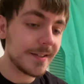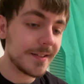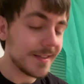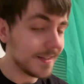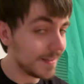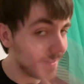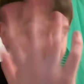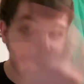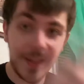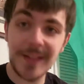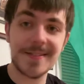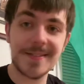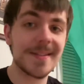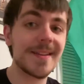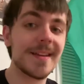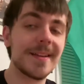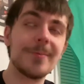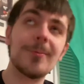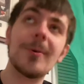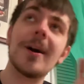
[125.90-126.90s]
That's
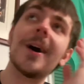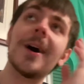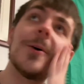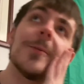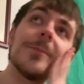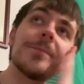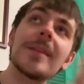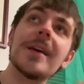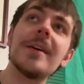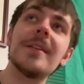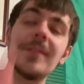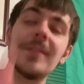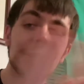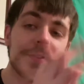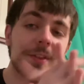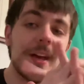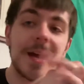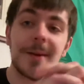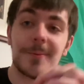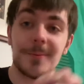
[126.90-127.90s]
it. Wow.
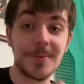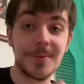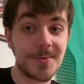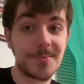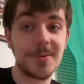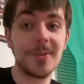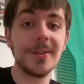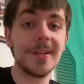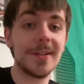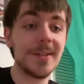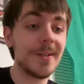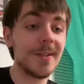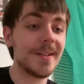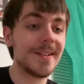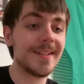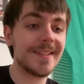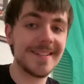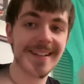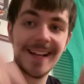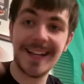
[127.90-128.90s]
That was really
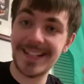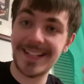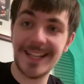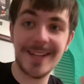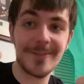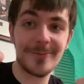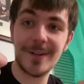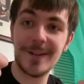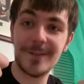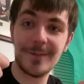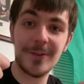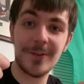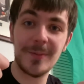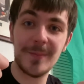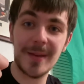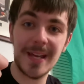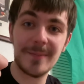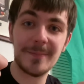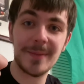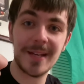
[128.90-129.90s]
good. I can't wait for The
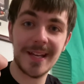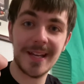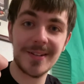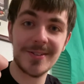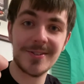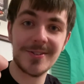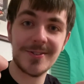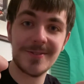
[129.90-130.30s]
Bad Batch.